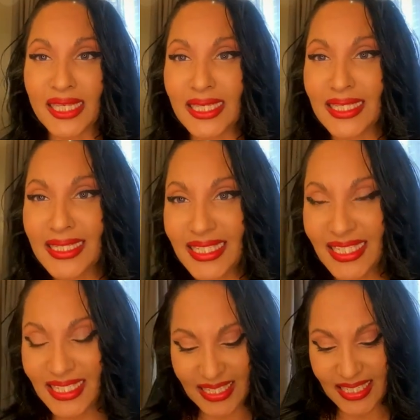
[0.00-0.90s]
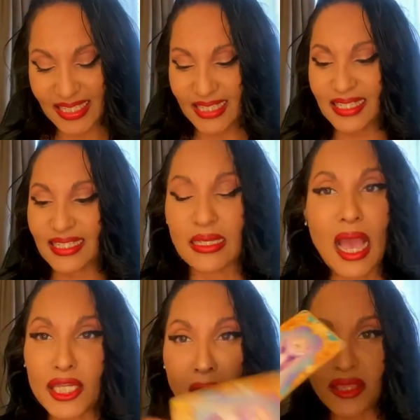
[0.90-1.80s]
is
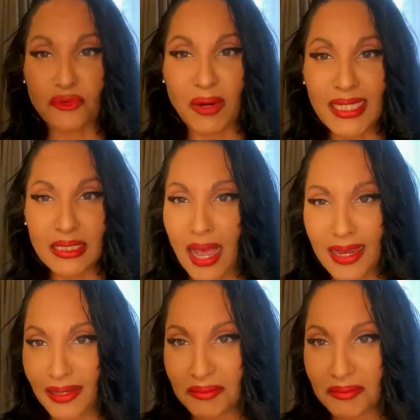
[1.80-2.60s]
not the right